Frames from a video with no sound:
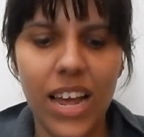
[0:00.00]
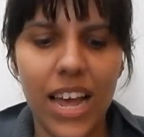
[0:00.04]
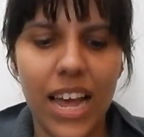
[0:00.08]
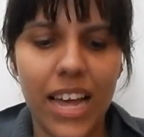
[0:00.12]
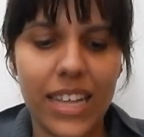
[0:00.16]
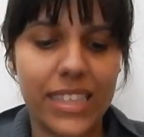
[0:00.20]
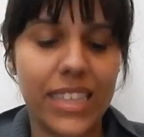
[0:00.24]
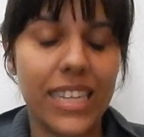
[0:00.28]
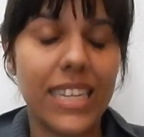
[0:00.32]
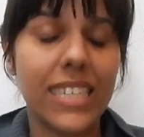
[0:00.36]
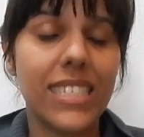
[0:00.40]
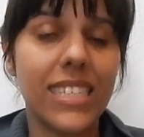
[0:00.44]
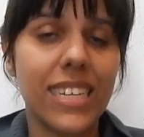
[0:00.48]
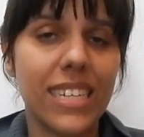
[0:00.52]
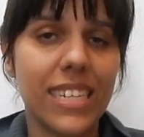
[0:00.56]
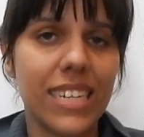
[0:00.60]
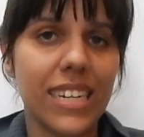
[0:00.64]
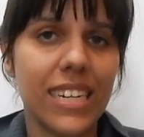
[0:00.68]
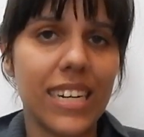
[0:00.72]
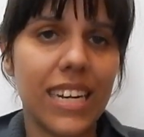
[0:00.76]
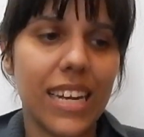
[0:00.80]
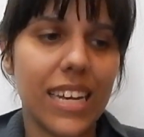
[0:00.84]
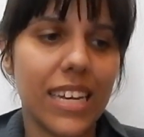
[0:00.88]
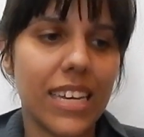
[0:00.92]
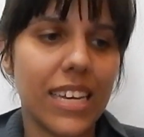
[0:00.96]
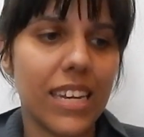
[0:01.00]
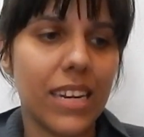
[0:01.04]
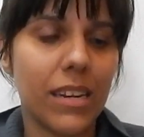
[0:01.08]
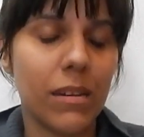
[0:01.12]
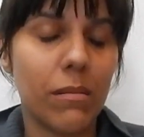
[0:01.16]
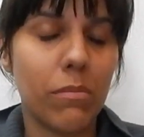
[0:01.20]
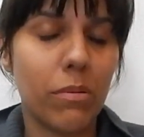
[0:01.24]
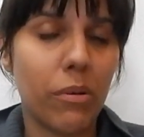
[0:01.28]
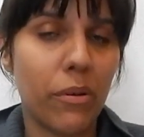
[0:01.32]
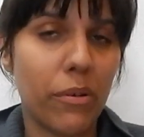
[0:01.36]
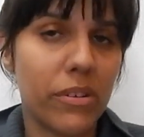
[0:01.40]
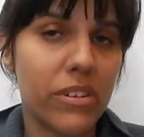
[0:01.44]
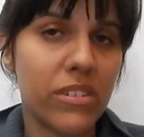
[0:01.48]
At least I didn't like it in
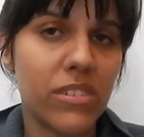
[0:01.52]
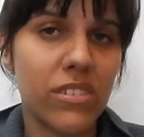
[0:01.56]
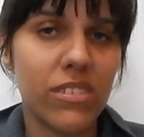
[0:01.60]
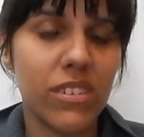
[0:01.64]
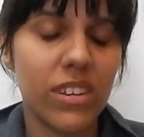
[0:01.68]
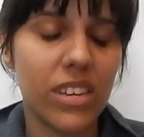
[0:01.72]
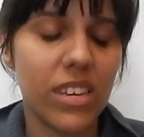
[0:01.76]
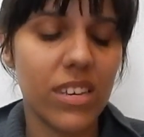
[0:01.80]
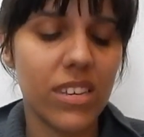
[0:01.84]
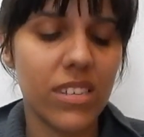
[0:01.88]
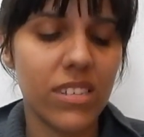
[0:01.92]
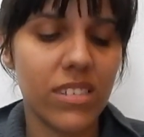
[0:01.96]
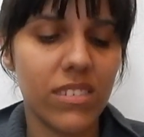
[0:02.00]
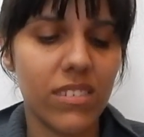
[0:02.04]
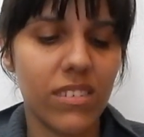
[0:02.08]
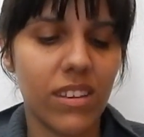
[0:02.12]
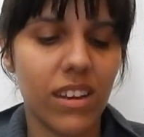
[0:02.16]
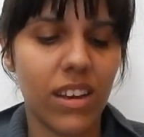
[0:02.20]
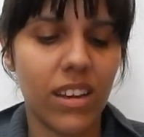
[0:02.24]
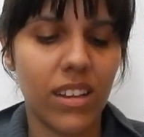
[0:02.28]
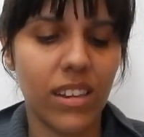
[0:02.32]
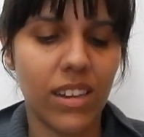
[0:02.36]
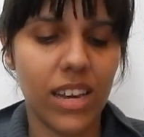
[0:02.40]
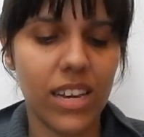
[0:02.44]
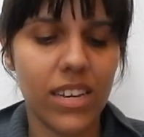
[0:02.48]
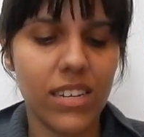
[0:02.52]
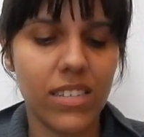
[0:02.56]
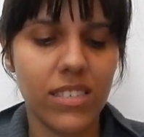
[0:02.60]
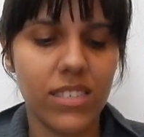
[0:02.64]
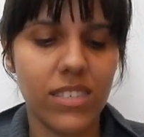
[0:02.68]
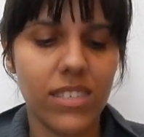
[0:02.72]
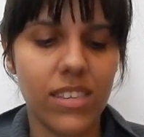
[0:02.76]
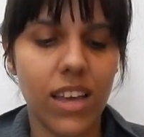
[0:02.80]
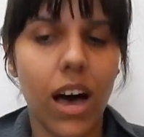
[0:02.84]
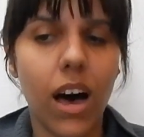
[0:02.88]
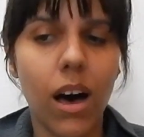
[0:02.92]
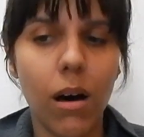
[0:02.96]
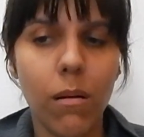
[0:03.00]
Portuguese. I like
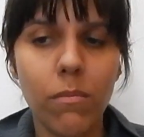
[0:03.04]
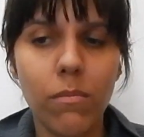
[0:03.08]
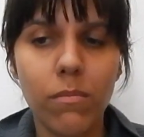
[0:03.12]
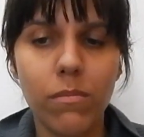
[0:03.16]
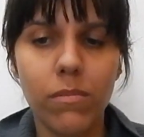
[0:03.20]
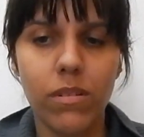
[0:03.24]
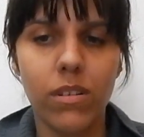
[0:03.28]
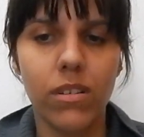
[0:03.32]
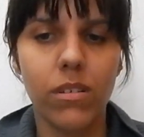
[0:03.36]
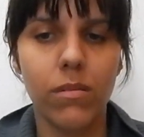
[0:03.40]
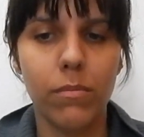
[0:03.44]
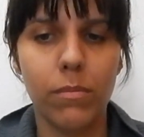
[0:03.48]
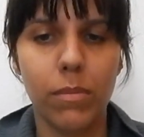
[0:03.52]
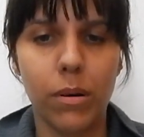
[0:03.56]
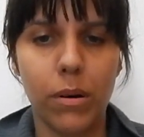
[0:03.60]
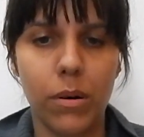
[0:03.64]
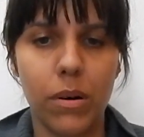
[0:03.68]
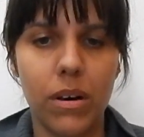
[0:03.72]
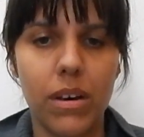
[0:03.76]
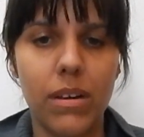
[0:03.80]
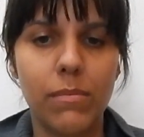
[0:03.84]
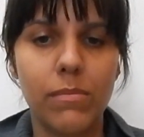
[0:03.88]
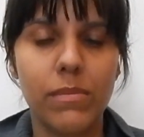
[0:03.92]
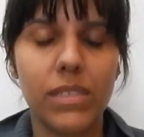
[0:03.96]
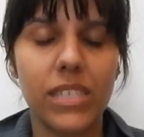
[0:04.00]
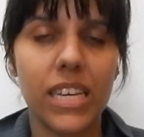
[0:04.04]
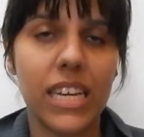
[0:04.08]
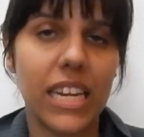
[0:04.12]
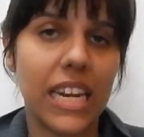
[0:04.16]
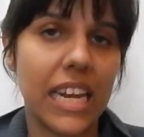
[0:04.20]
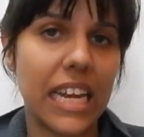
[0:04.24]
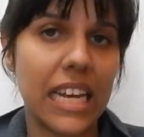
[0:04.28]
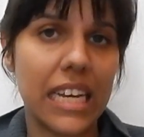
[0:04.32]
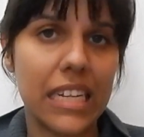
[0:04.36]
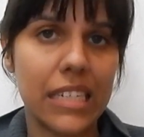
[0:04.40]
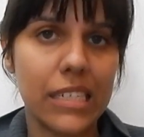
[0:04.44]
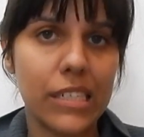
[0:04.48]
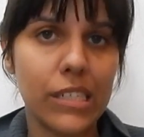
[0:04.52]
some poems in
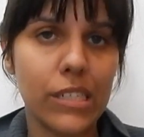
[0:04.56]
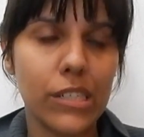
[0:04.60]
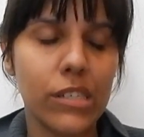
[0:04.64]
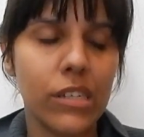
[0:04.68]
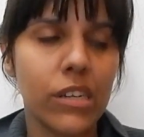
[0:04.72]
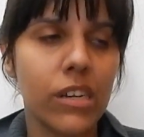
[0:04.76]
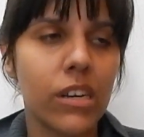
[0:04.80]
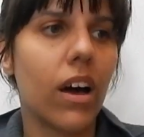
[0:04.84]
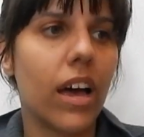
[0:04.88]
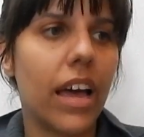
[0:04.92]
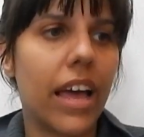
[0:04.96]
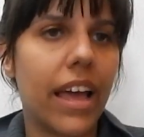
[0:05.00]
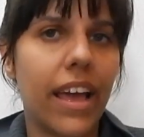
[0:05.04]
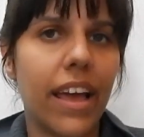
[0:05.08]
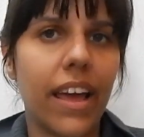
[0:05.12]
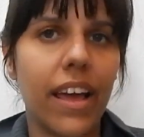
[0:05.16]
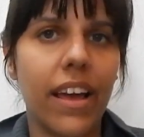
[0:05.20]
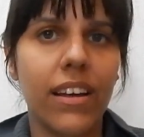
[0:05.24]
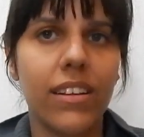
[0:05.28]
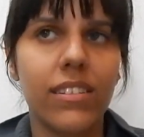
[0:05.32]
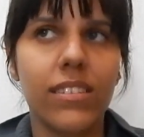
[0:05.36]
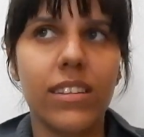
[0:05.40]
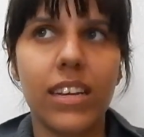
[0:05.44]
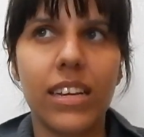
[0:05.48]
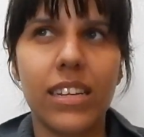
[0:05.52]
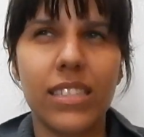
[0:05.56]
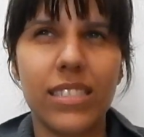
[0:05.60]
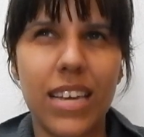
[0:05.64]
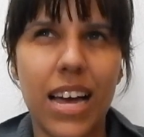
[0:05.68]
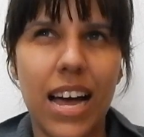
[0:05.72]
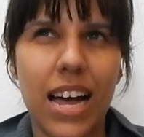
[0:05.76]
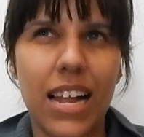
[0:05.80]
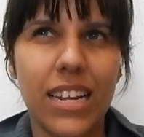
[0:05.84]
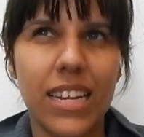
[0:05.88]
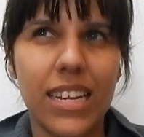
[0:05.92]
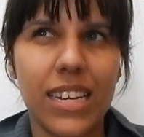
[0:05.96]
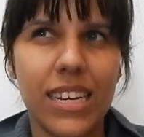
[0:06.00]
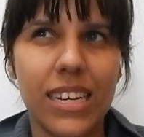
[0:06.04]
English and
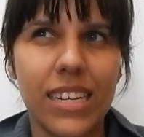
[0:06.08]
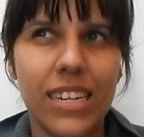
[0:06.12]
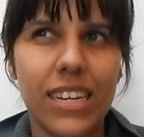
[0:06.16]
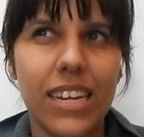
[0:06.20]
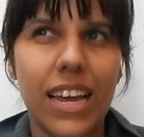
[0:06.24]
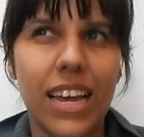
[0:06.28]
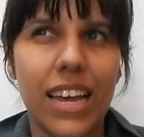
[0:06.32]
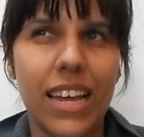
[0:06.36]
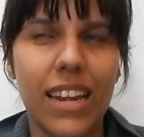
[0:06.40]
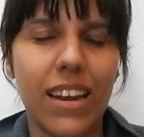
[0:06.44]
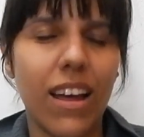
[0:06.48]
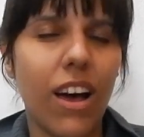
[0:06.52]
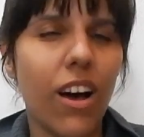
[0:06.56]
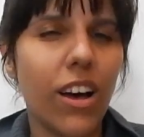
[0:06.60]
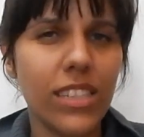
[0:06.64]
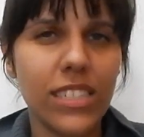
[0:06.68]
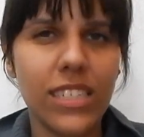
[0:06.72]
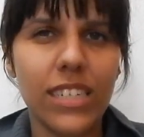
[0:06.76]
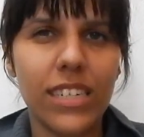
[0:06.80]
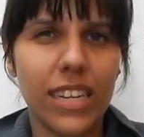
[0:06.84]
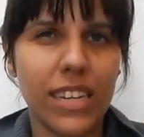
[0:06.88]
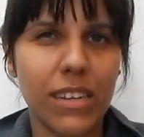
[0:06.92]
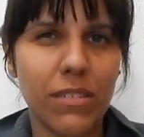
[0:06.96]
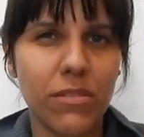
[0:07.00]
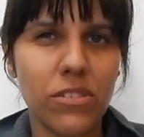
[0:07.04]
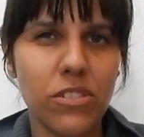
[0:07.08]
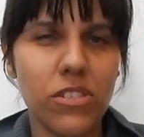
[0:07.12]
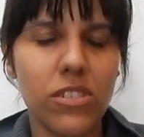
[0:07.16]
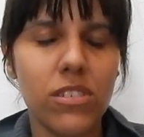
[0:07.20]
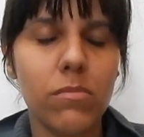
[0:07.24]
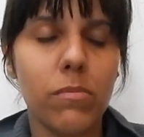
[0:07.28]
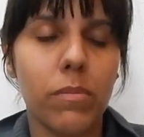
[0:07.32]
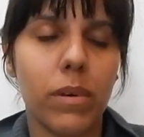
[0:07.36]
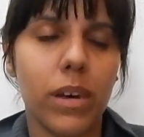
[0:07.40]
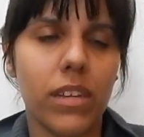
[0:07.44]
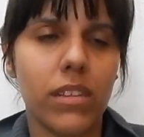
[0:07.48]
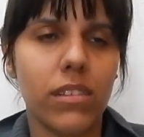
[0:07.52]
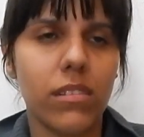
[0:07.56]
Italian and other languages,
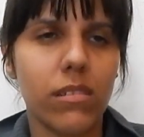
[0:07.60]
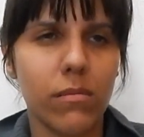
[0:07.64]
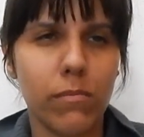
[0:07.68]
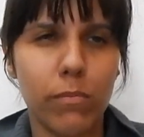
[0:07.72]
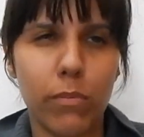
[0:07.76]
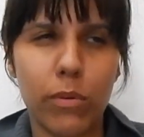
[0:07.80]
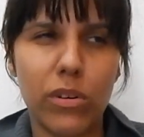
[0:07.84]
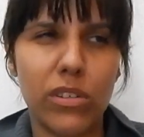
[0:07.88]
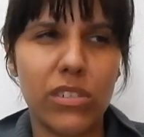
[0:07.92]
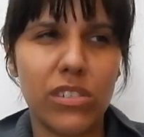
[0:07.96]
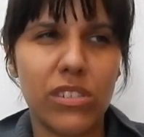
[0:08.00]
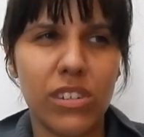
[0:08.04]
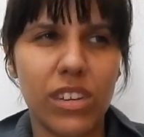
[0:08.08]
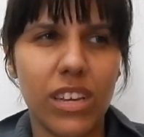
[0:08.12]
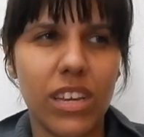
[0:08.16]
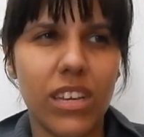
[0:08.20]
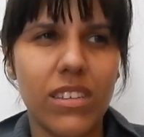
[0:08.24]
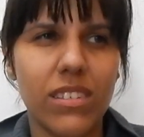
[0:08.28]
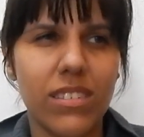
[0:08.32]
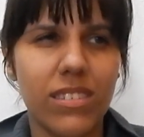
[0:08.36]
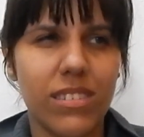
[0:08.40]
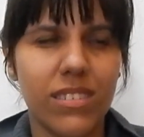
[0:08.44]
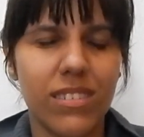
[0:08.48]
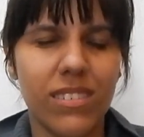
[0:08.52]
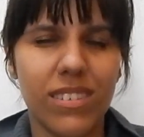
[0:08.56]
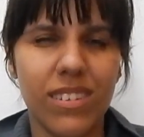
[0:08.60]
but Portuguese,